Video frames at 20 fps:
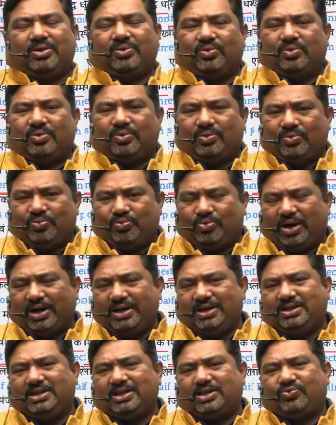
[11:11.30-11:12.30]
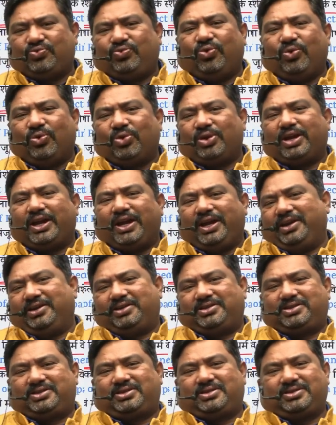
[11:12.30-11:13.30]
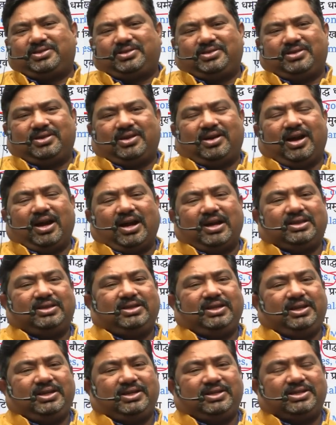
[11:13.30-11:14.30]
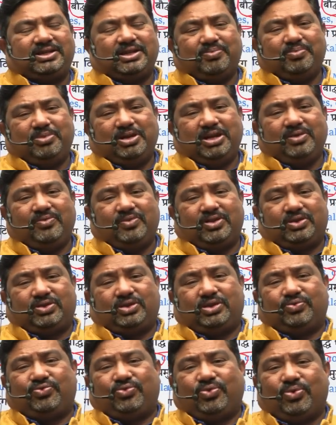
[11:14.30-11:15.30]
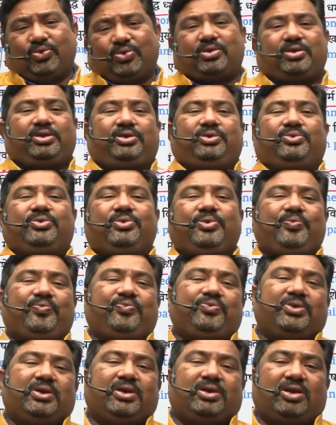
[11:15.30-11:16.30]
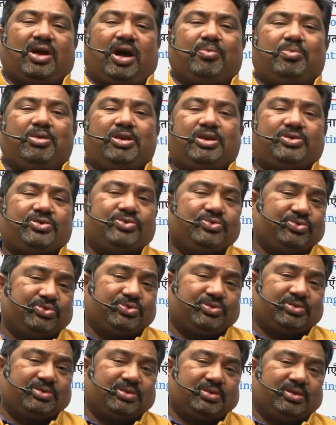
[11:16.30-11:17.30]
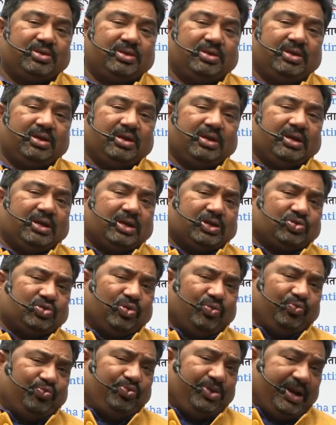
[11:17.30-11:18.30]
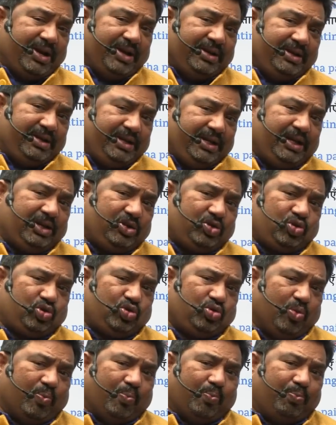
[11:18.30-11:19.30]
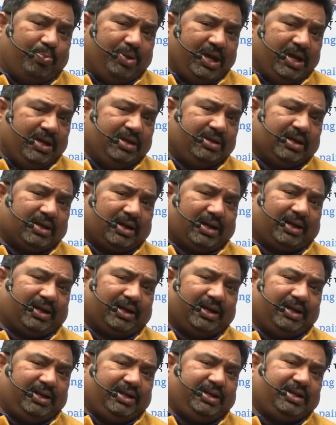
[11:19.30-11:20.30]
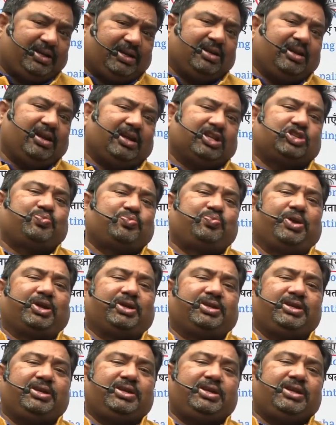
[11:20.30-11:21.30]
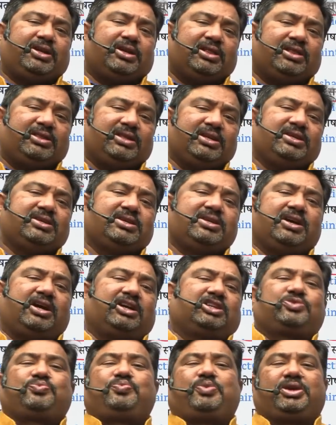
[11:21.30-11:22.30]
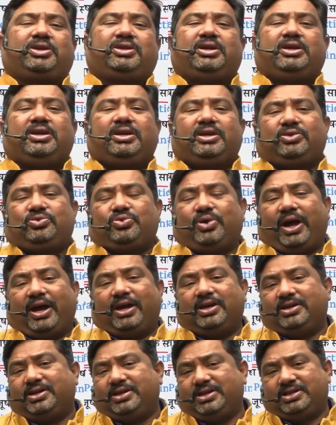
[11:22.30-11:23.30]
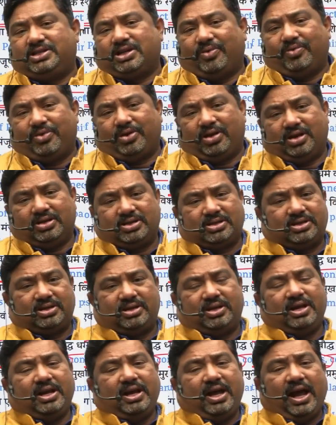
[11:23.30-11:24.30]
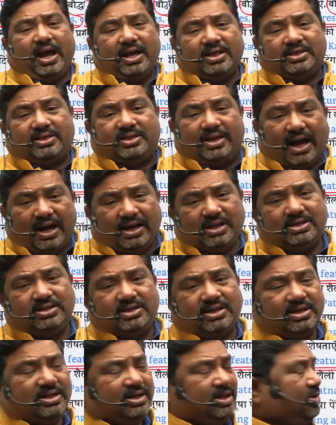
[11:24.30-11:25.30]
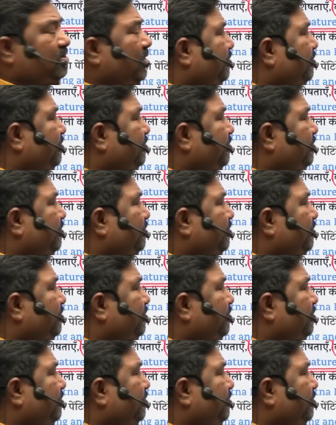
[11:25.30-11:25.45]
why these four gates, are they resembling with the four, noble truths? So we need to bring the critical aspect, critical thinking aspect to enrich our answer, and that is the need of the